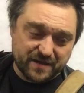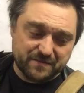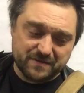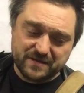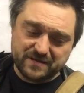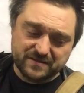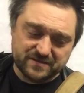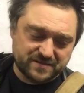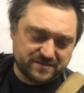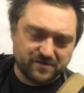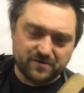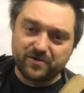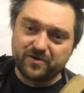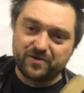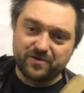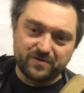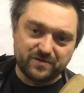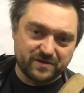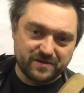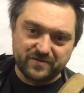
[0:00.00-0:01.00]
I mean, it's
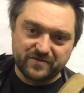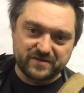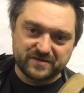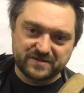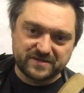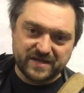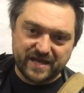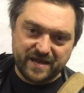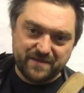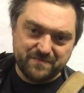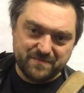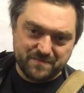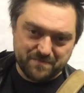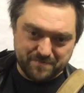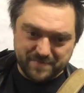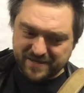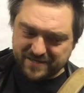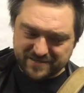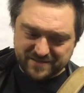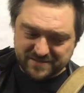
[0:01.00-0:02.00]
all the same,
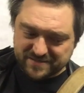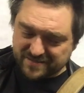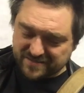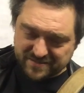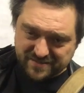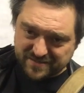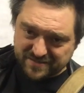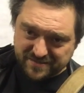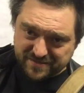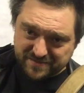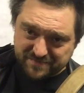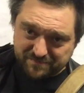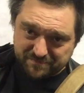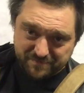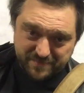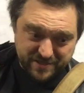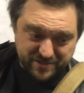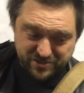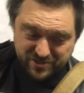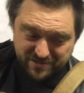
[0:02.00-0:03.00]
big distances,
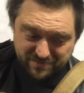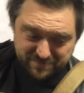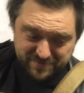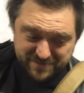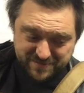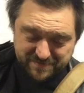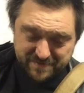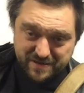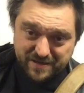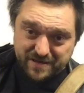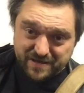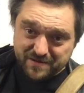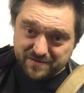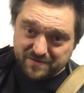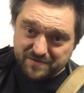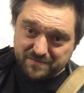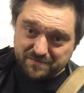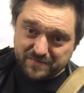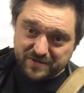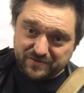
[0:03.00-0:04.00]
big jumps
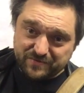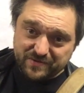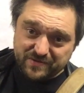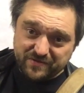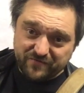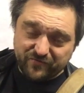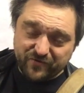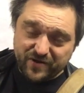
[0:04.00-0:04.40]
between the